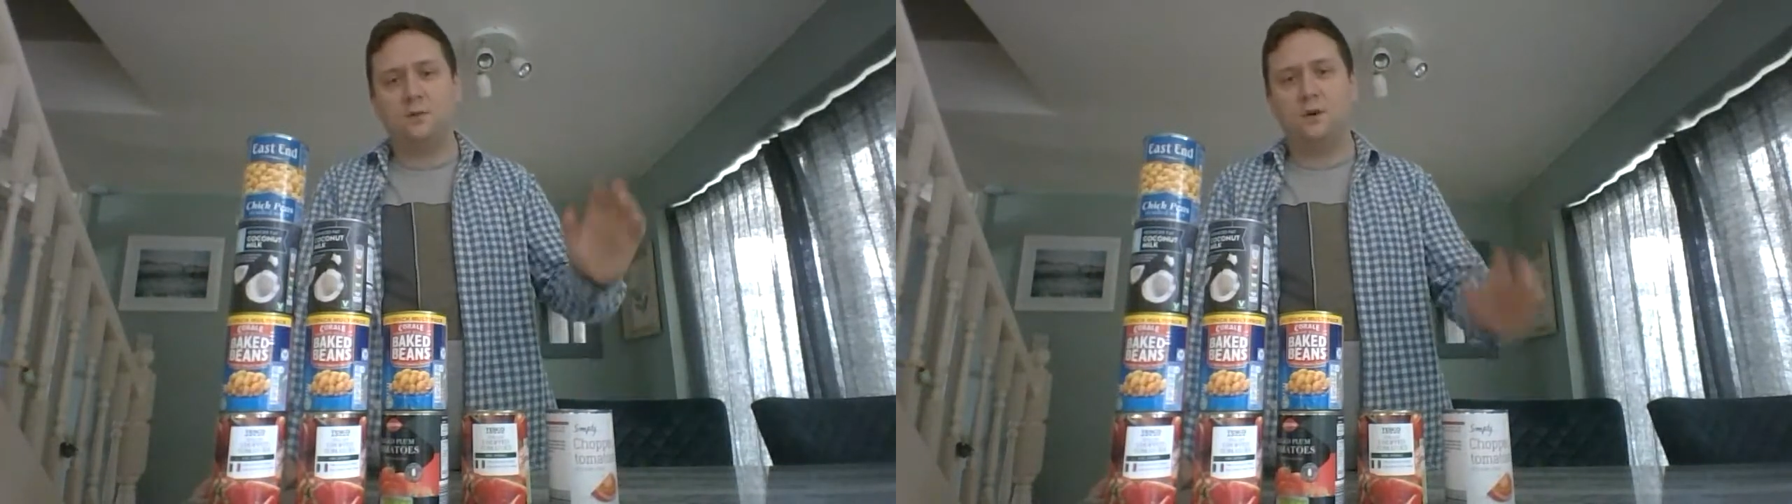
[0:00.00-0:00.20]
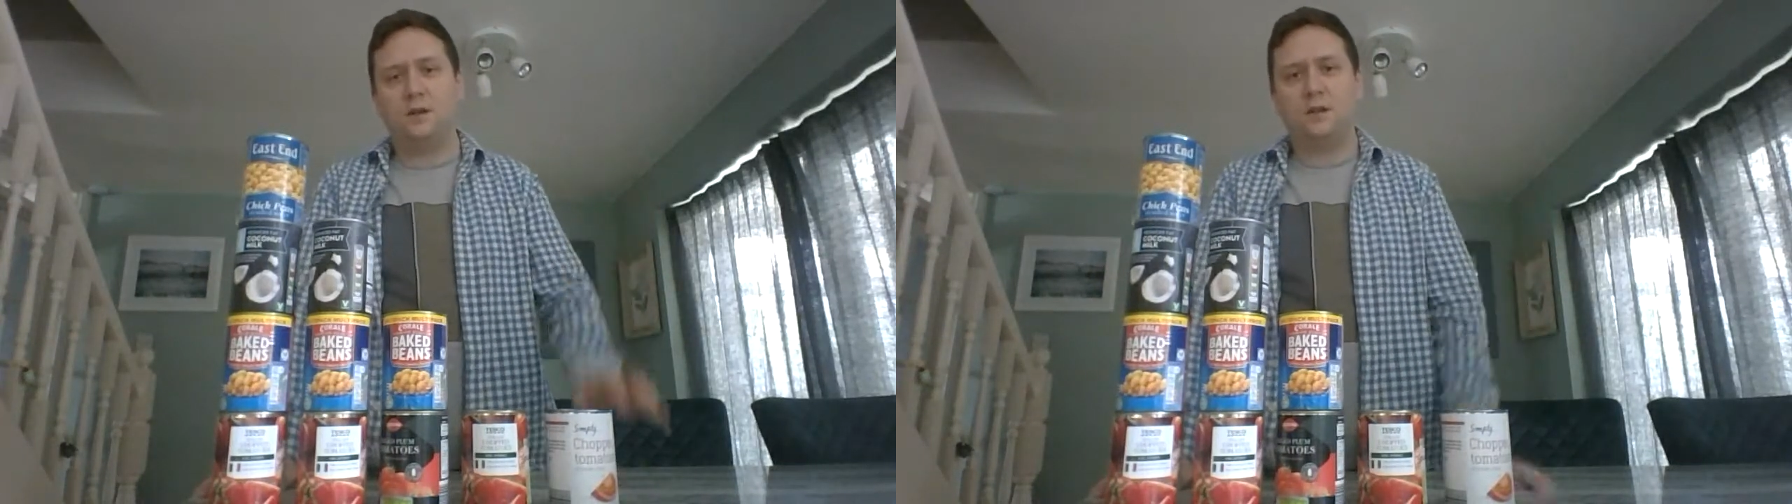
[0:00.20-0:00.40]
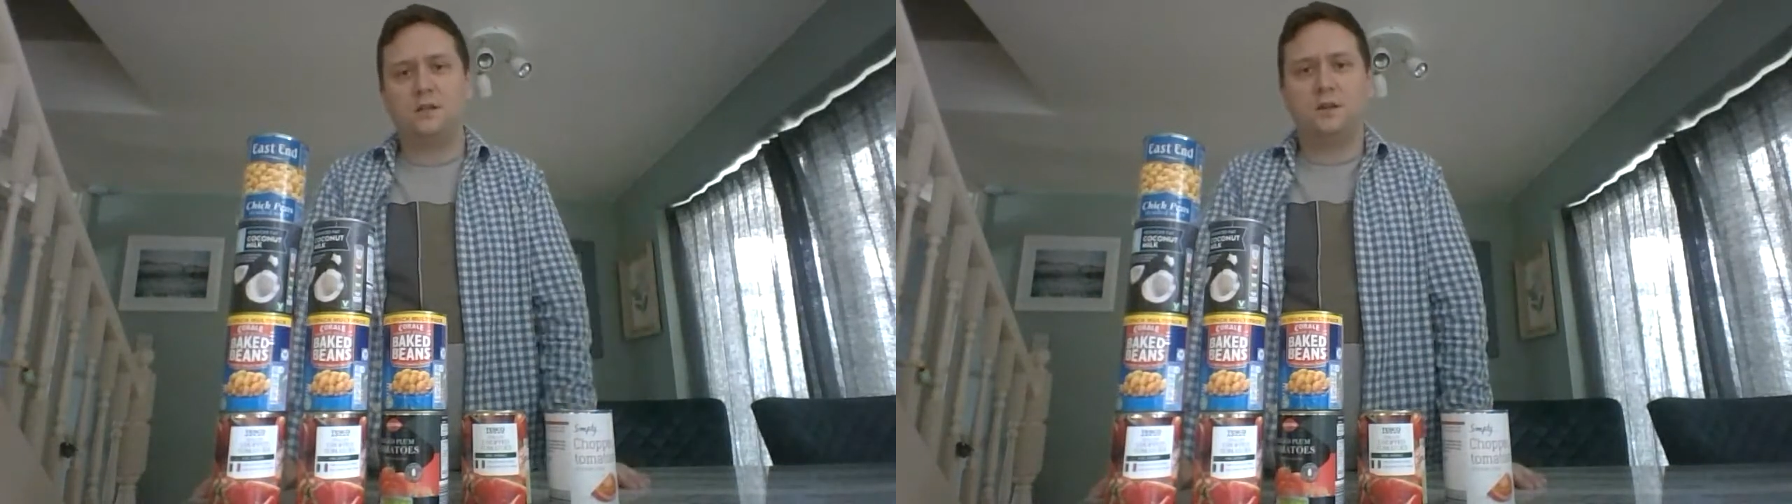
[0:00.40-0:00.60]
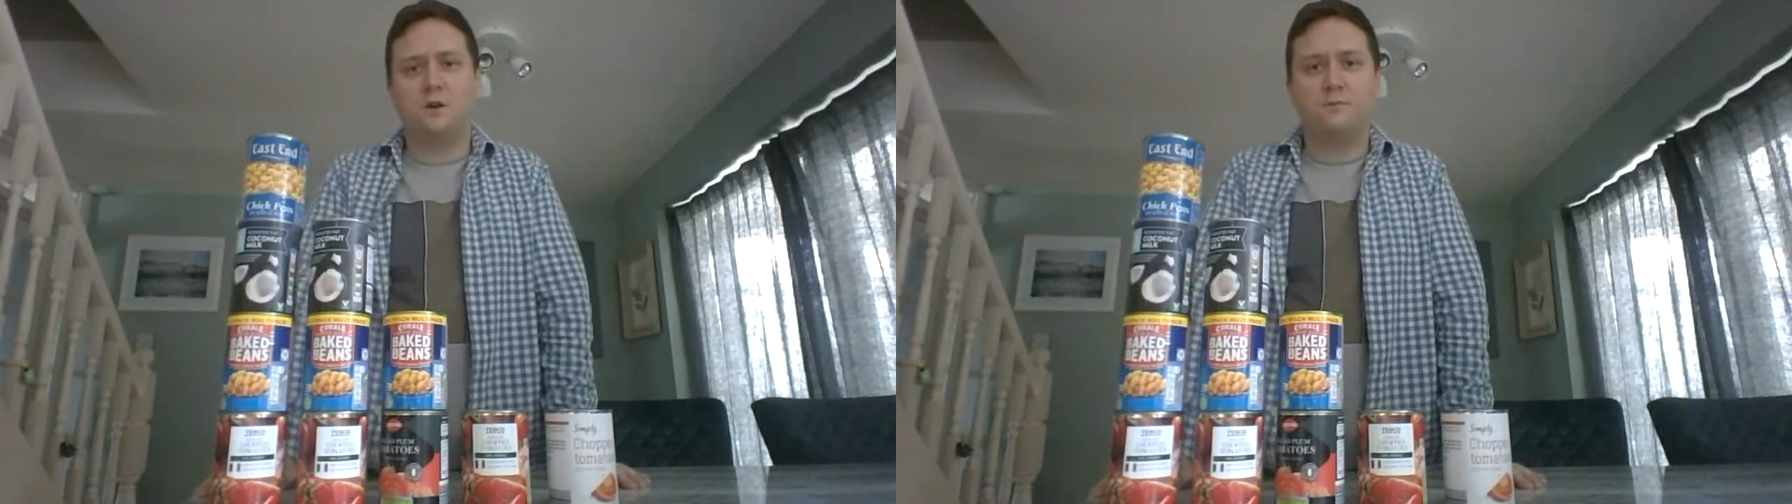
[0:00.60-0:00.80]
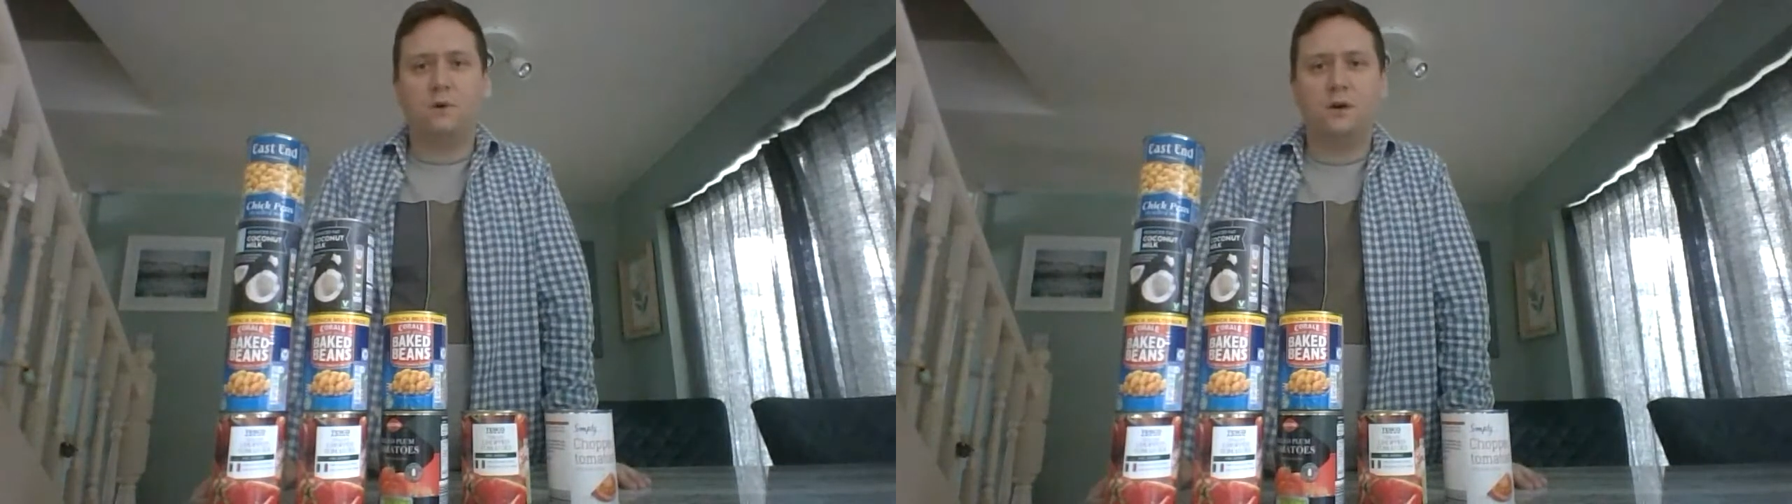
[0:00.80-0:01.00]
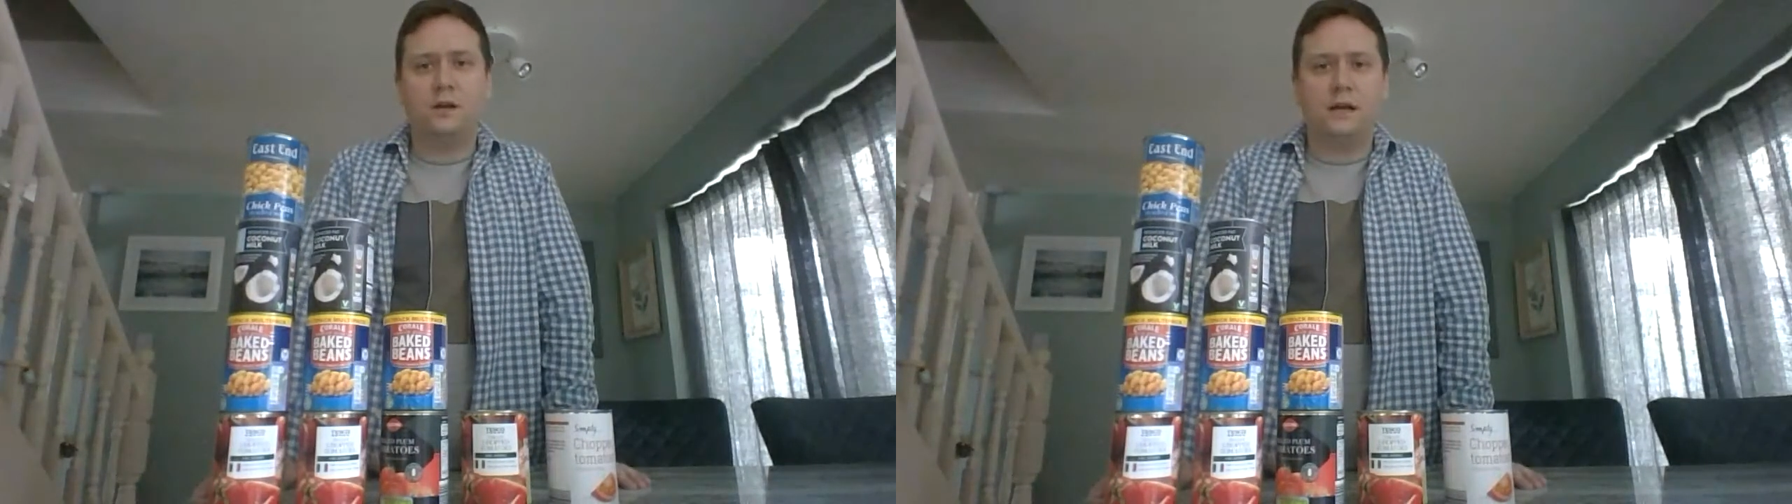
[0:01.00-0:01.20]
what I need to go and buy